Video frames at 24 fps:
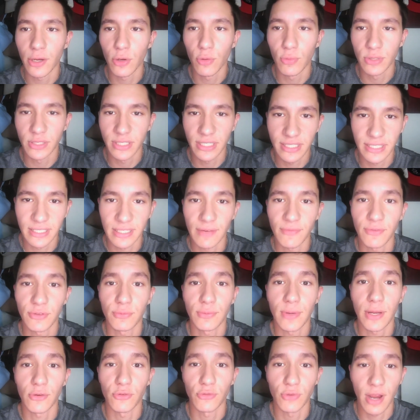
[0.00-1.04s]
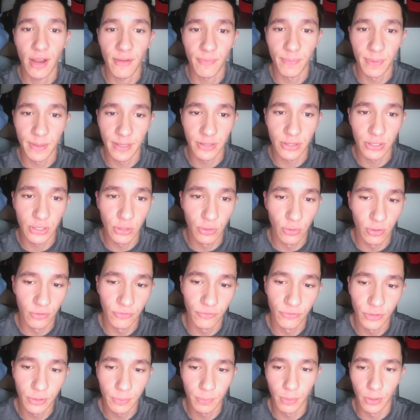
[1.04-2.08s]
who was a 7th-round draft pick of the New York
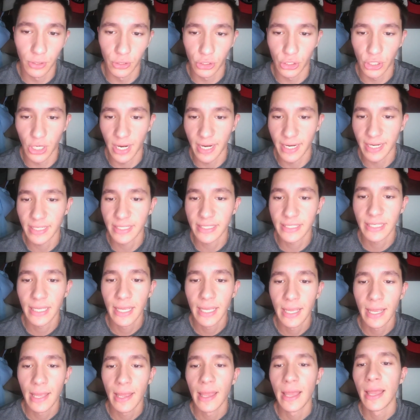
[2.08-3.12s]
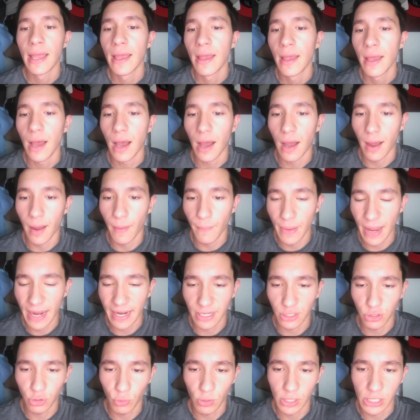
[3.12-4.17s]
Football Giants back
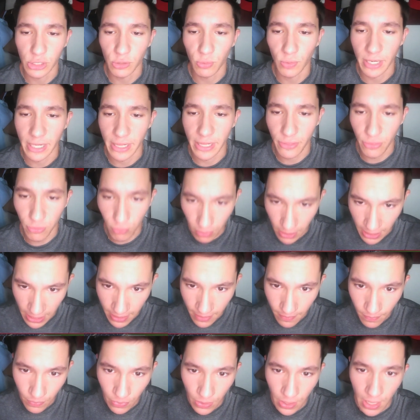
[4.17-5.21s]
in 2023.